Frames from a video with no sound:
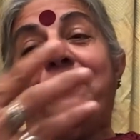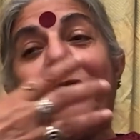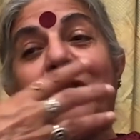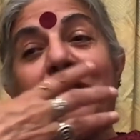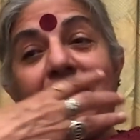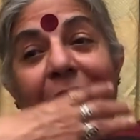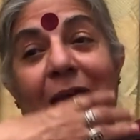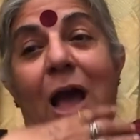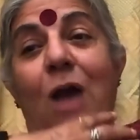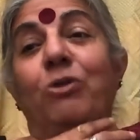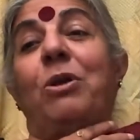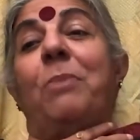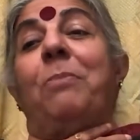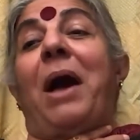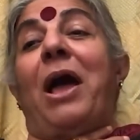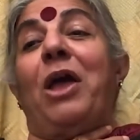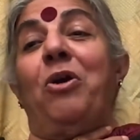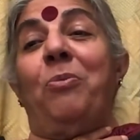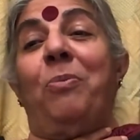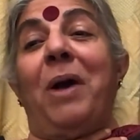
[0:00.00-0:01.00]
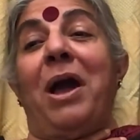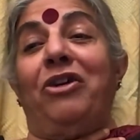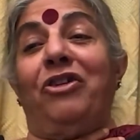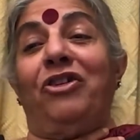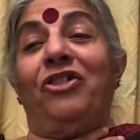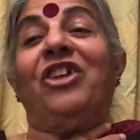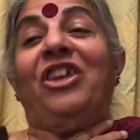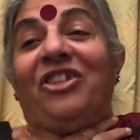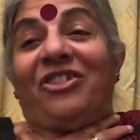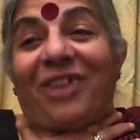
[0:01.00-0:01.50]
Now the
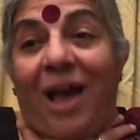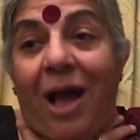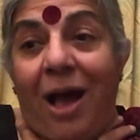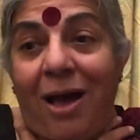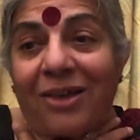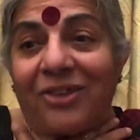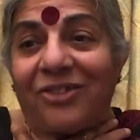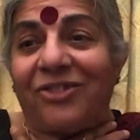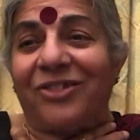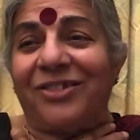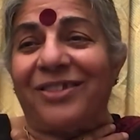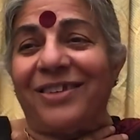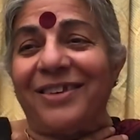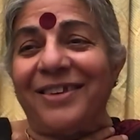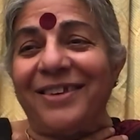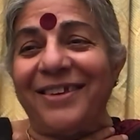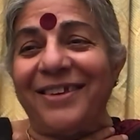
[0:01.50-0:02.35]
biopiracy is us.